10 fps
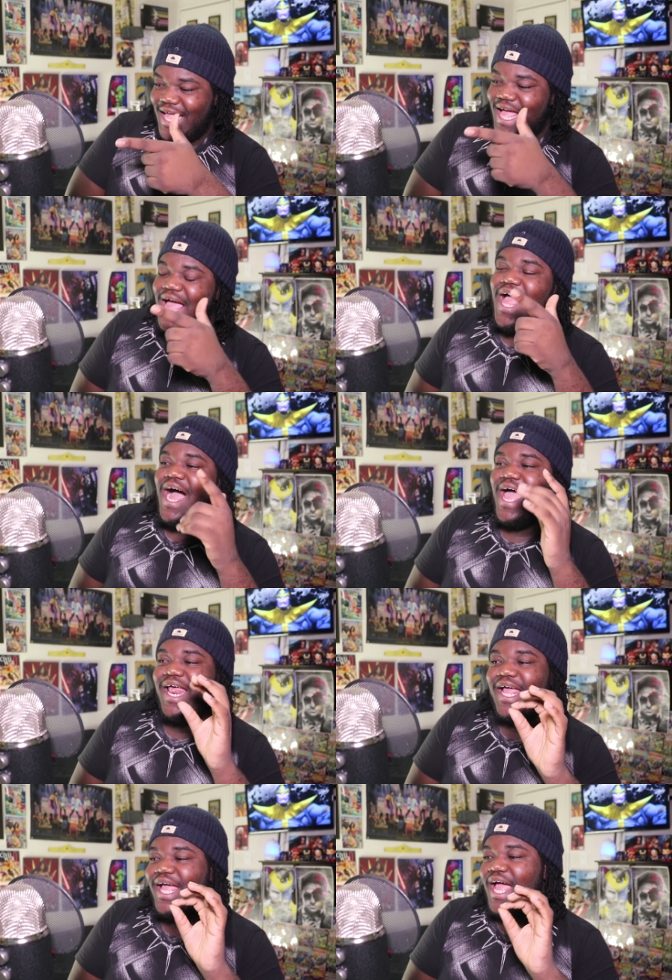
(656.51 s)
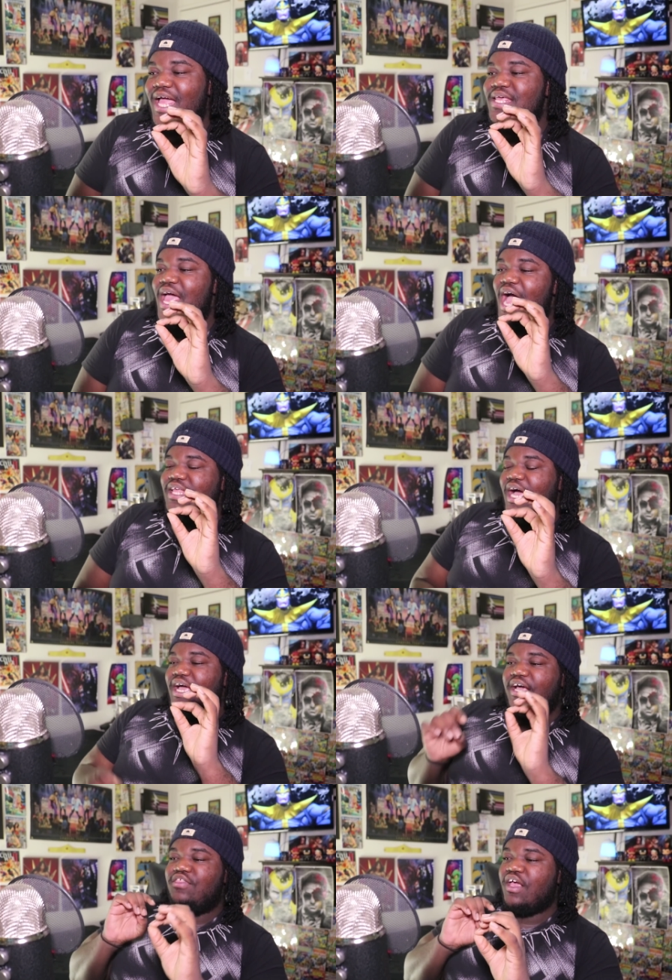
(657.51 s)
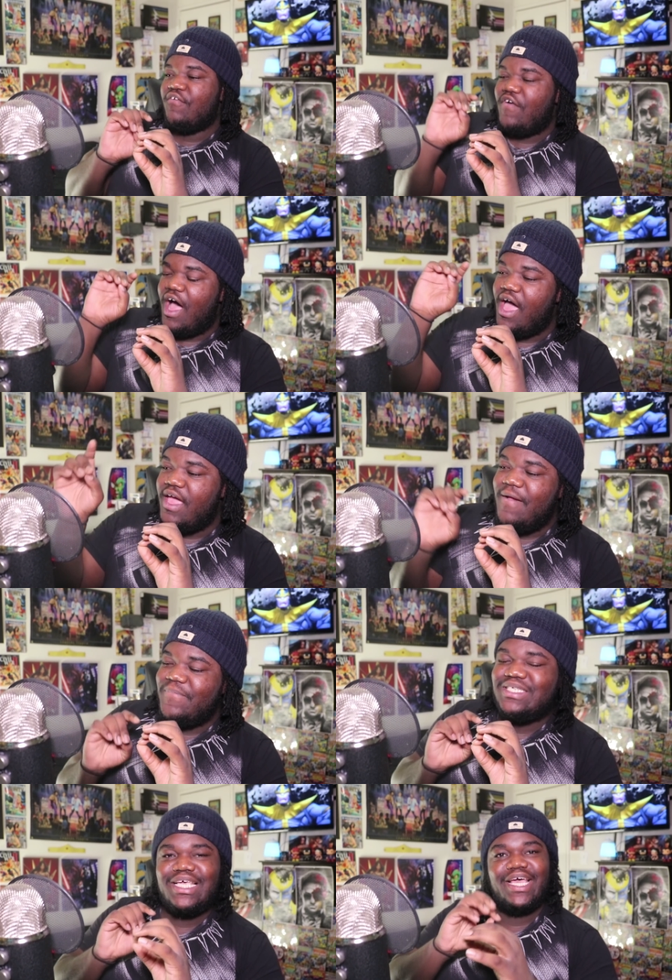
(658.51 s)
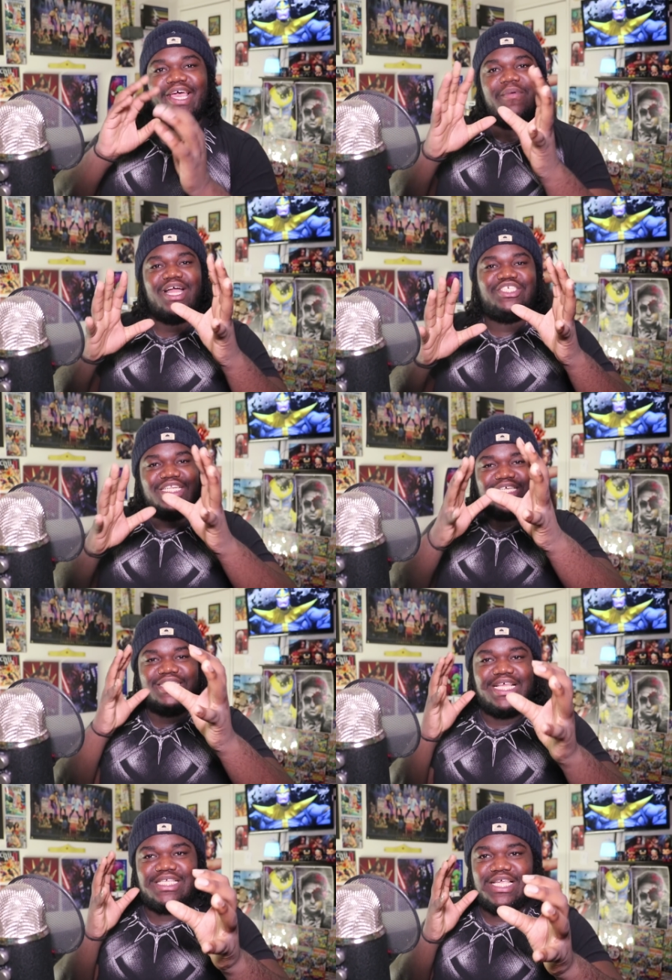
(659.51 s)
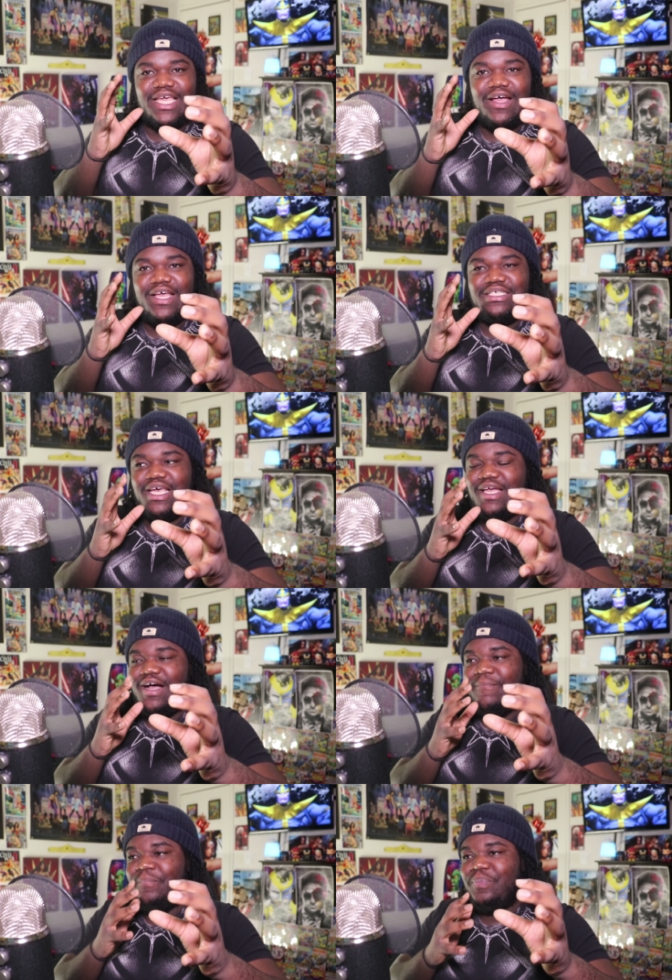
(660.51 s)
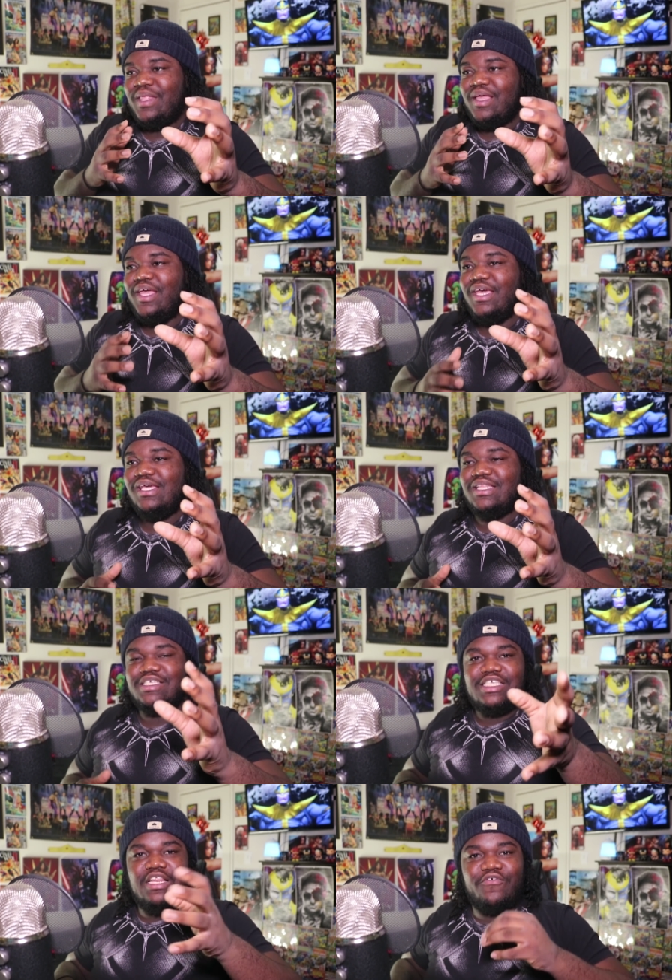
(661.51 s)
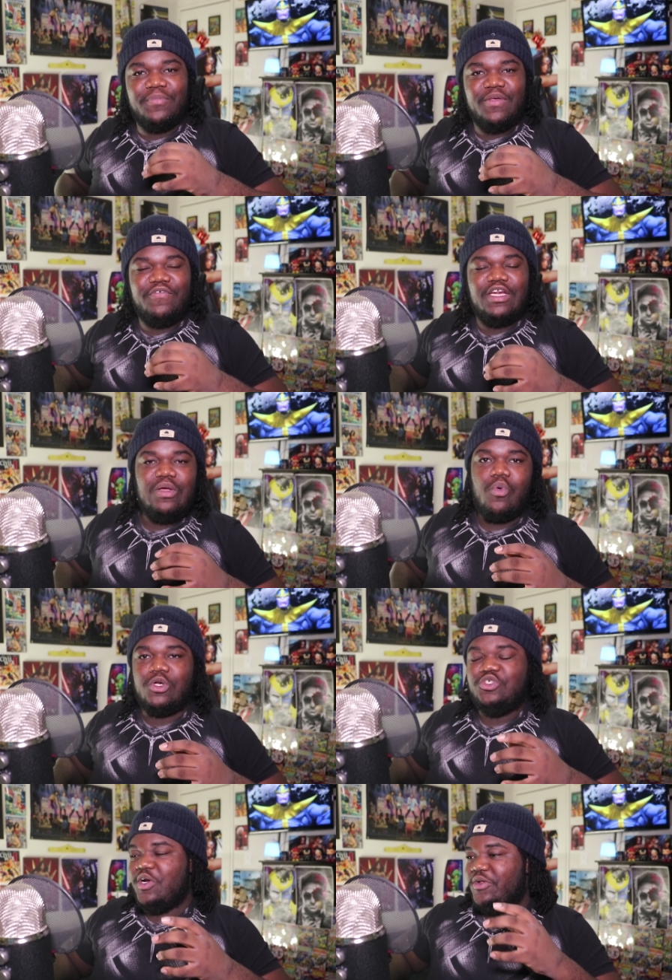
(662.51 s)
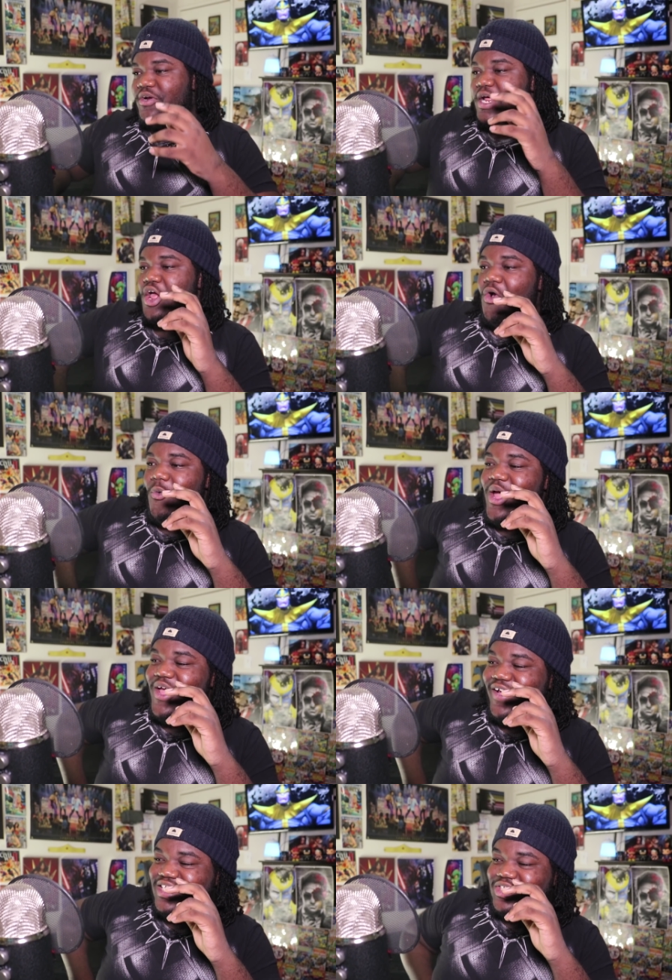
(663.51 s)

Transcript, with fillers: I, I, I think if I this imagine it's like this it's like a it's like um the scene from the Infinity War trailer where